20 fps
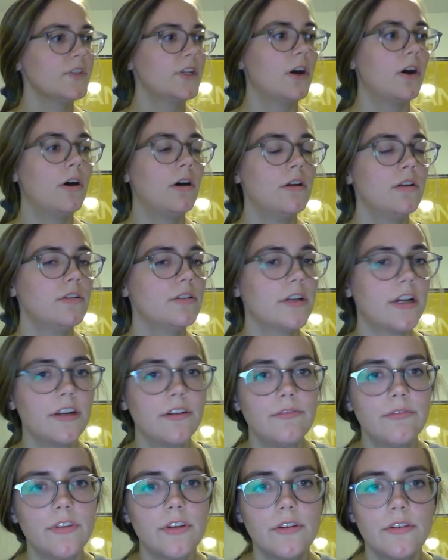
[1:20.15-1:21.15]
None
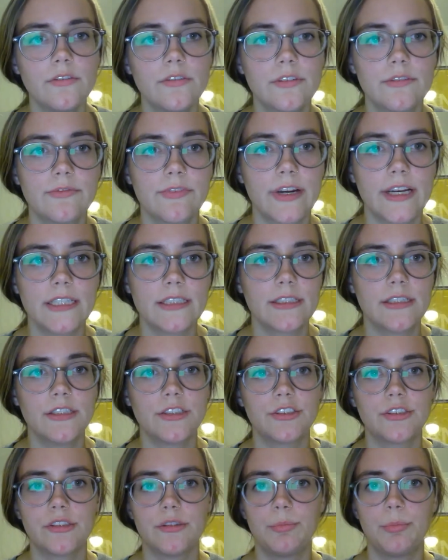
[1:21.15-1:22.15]
of those phrases
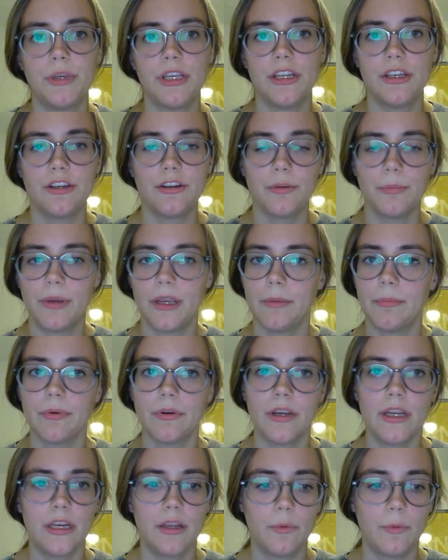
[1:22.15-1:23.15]
should be in your
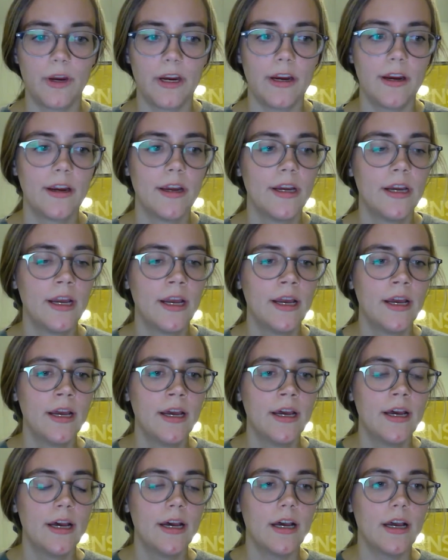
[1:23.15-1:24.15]
paper anywhere.
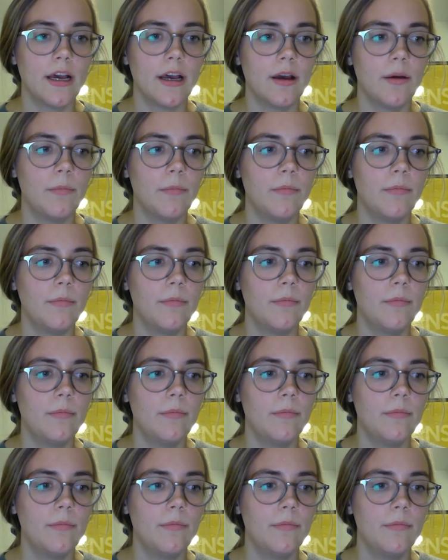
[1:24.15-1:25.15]

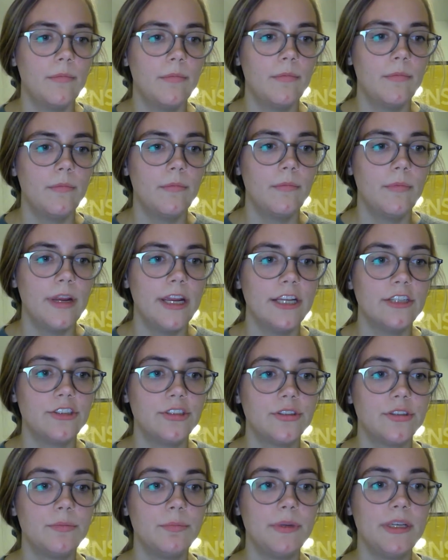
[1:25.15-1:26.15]
It
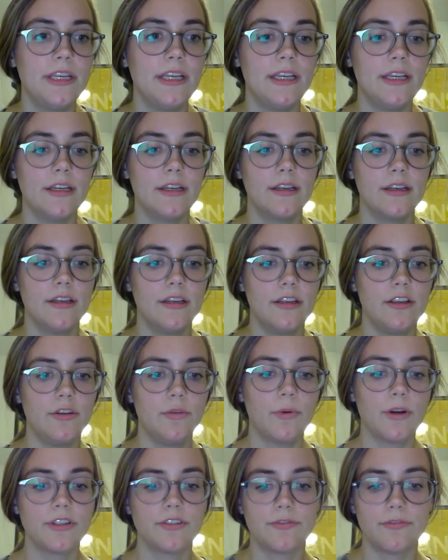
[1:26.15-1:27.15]
should be,
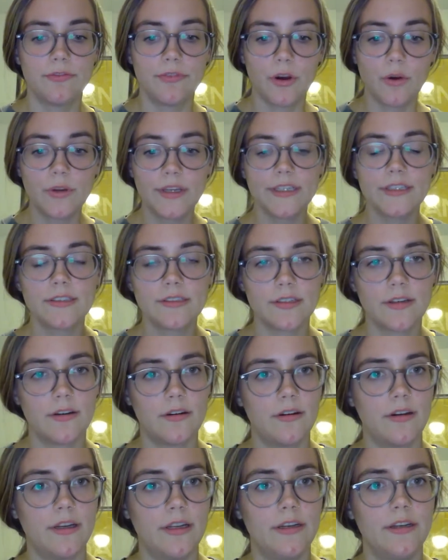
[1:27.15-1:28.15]
you want to focus
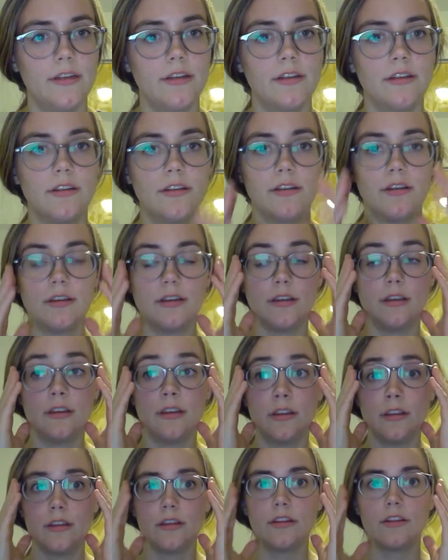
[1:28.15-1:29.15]
on
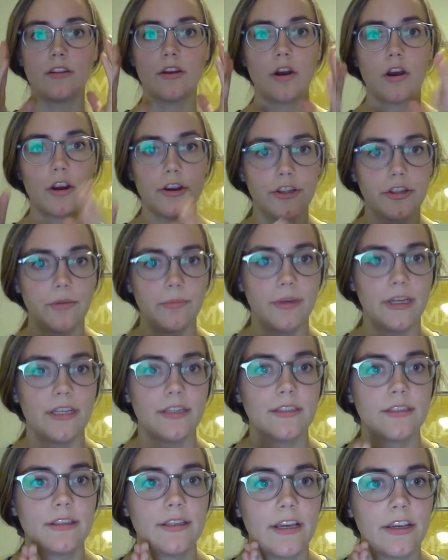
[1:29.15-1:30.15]
the
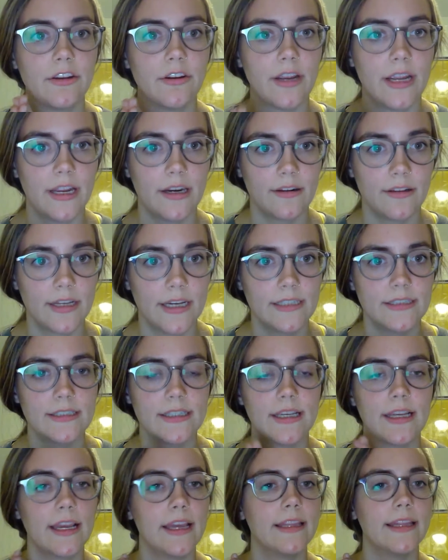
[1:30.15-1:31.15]
argument that you're
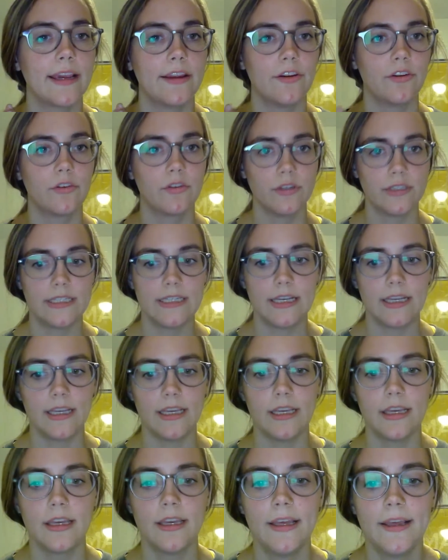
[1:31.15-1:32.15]
analyzing and that you're
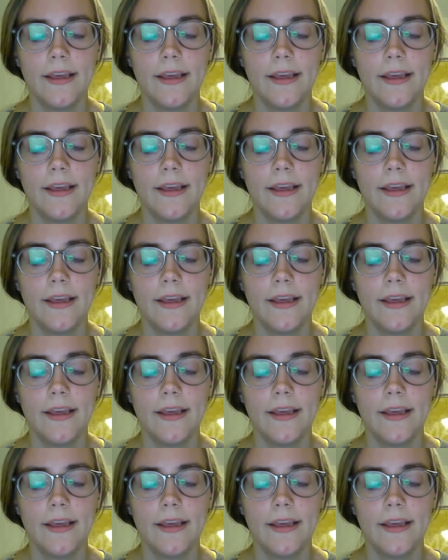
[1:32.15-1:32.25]
critiquing.